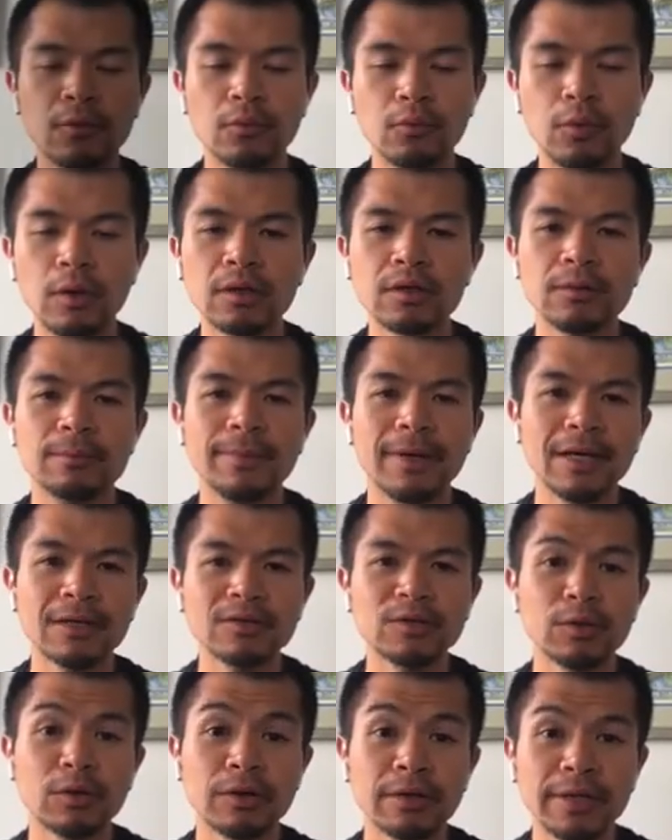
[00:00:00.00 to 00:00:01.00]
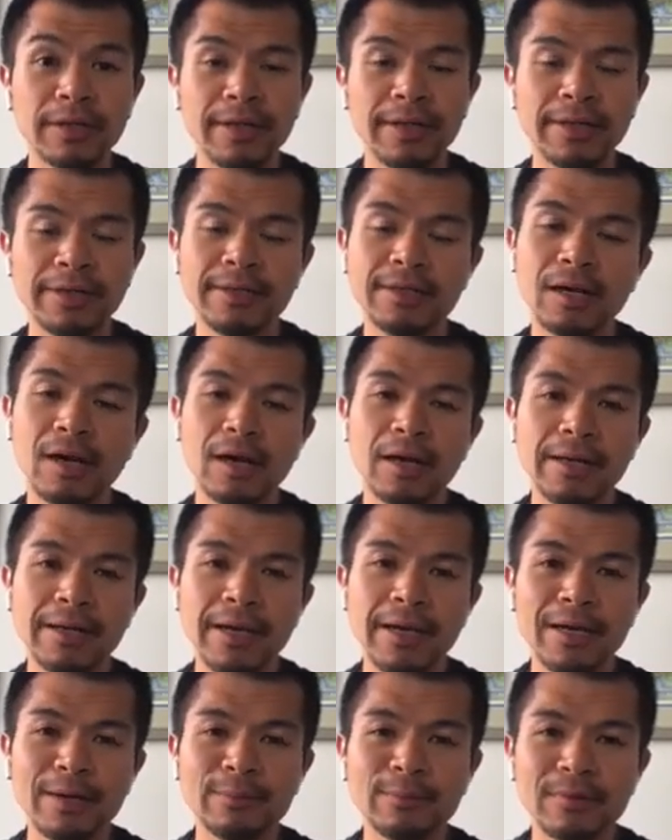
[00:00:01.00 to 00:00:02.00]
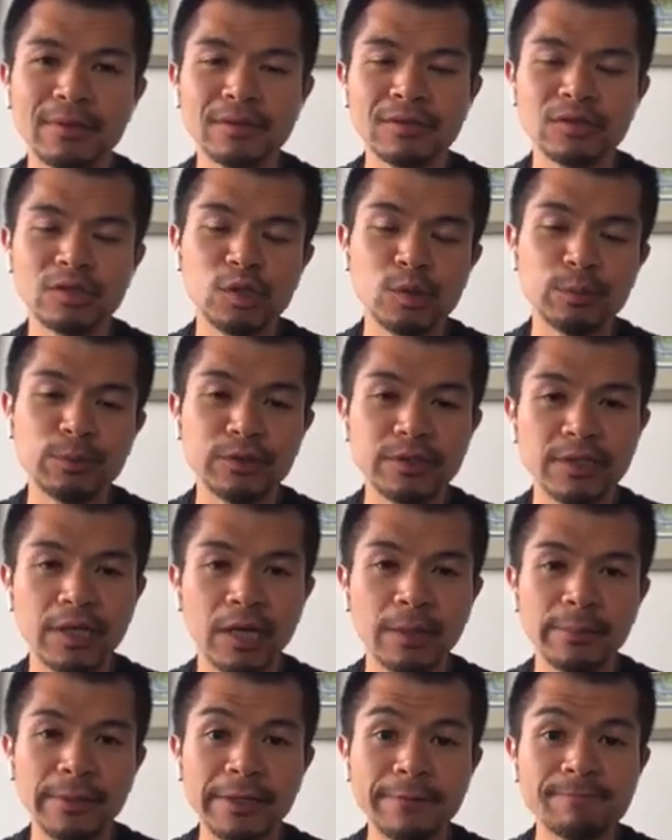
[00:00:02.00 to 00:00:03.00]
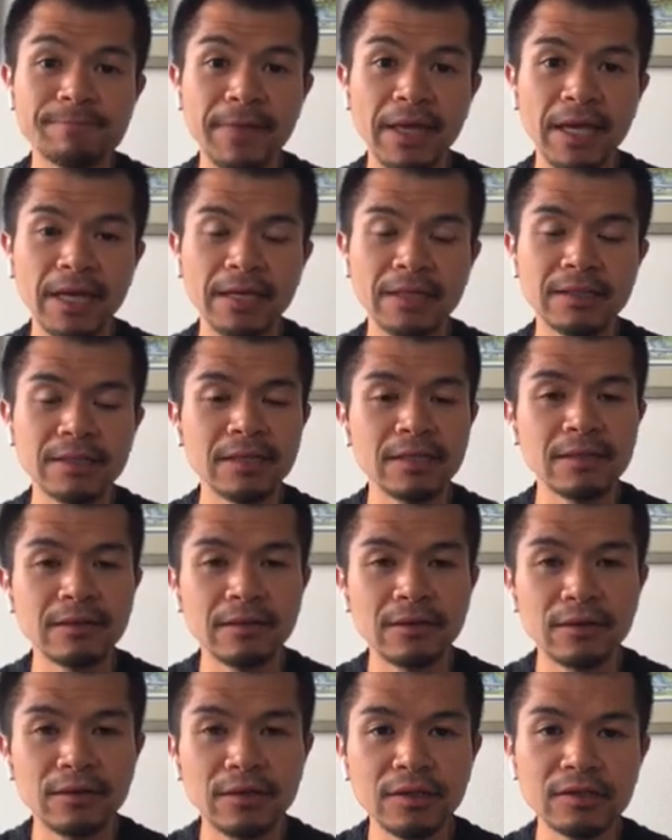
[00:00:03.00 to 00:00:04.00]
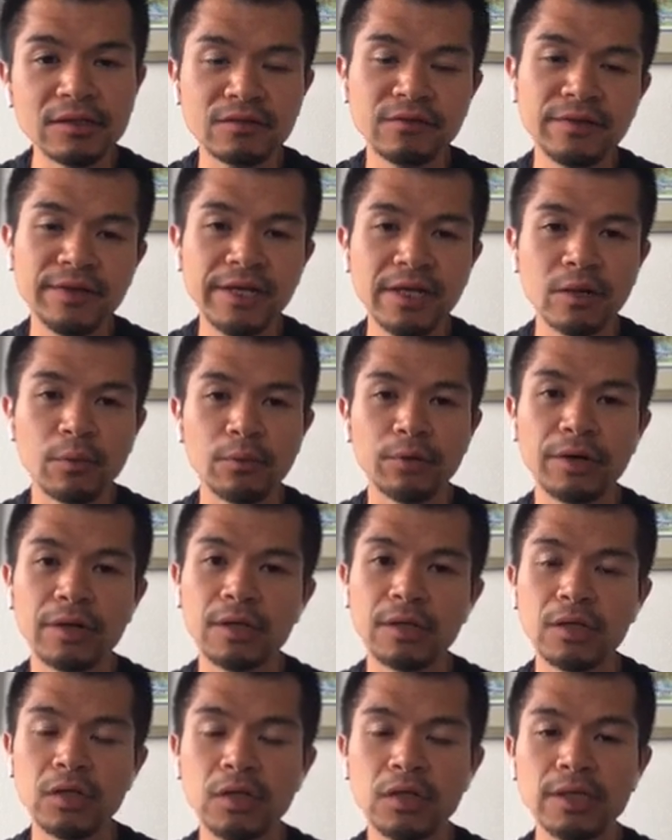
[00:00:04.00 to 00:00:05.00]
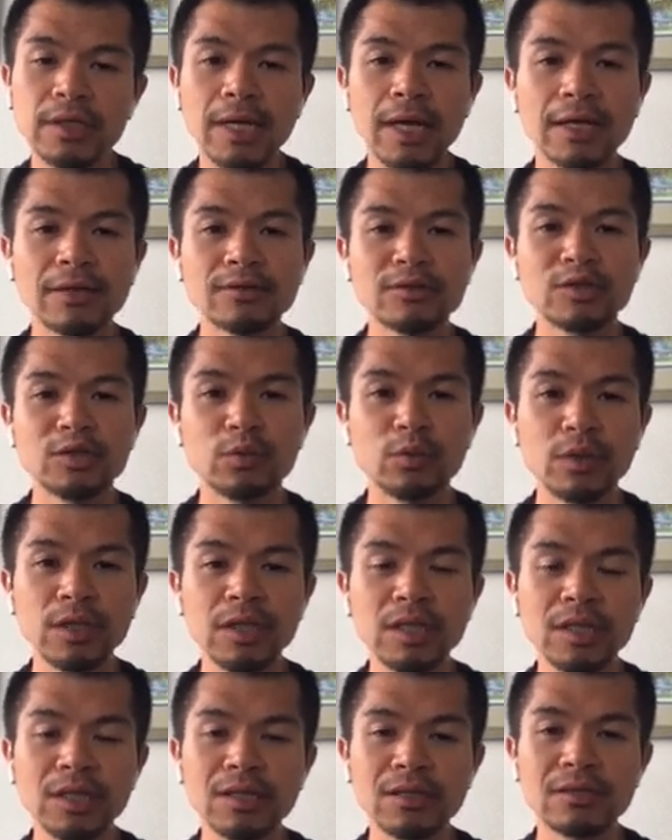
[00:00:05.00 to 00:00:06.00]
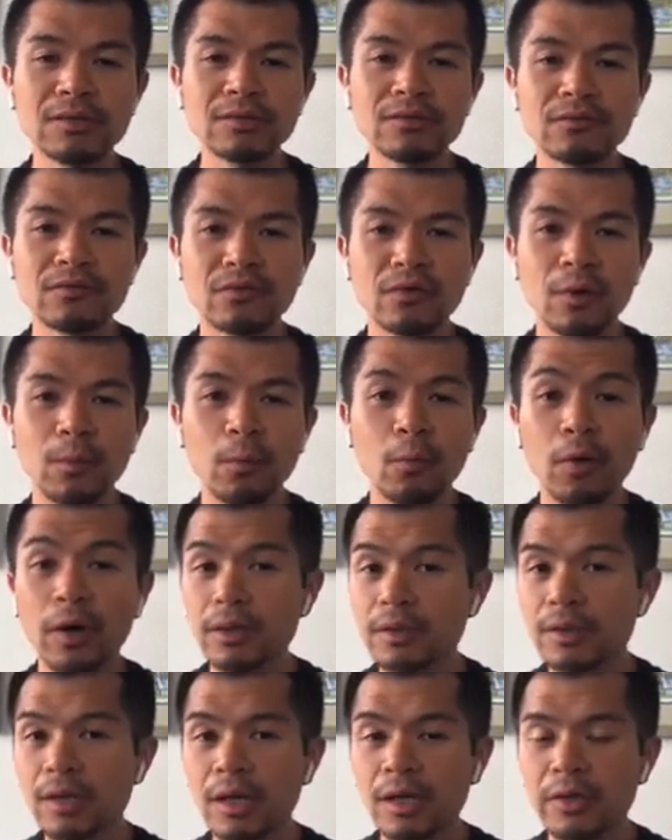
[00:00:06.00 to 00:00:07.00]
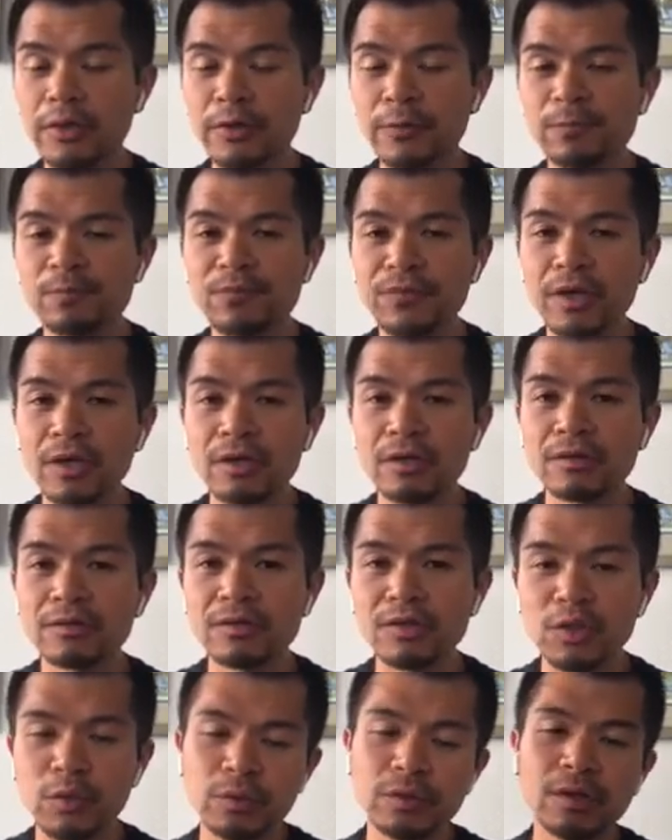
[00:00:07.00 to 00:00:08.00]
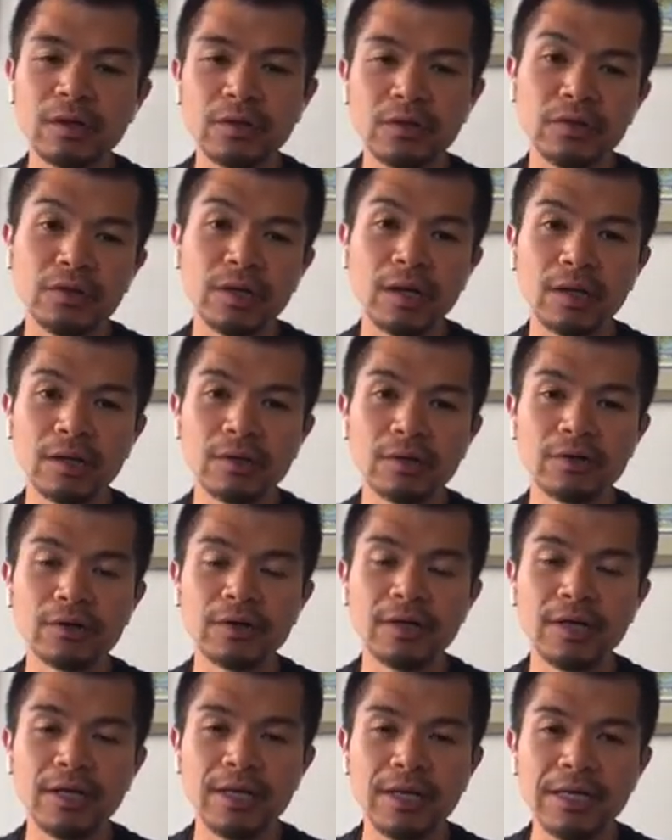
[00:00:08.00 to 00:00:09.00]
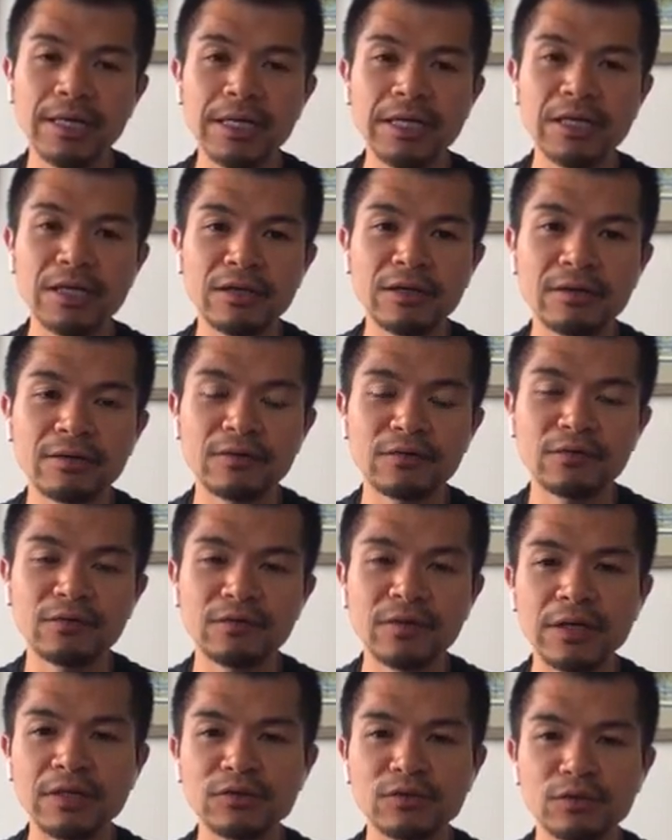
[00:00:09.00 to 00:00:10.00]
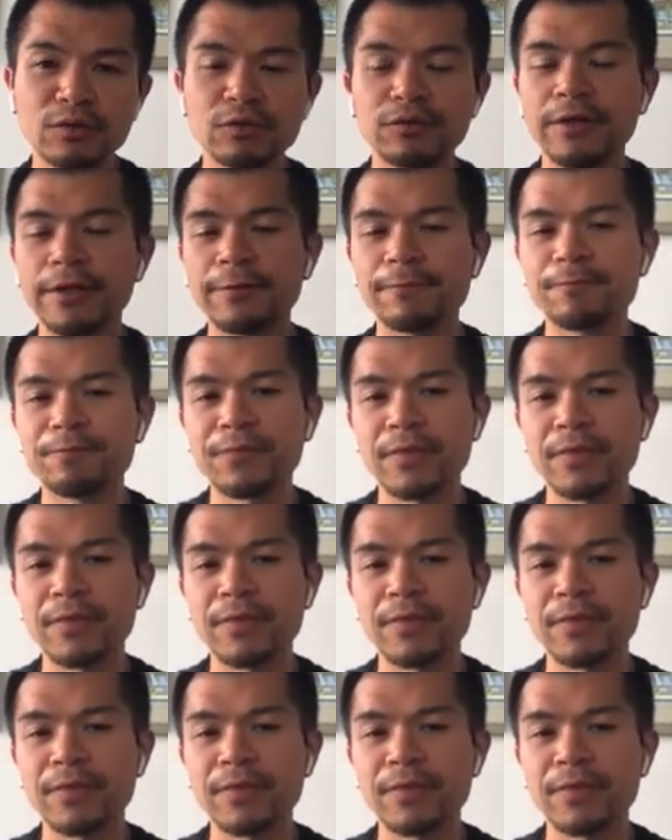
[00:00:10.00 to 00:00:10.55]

Welcome back to Arcade. I am Super Tommy, and in this video we're going to look at tweening from one color to another color in Phaser three.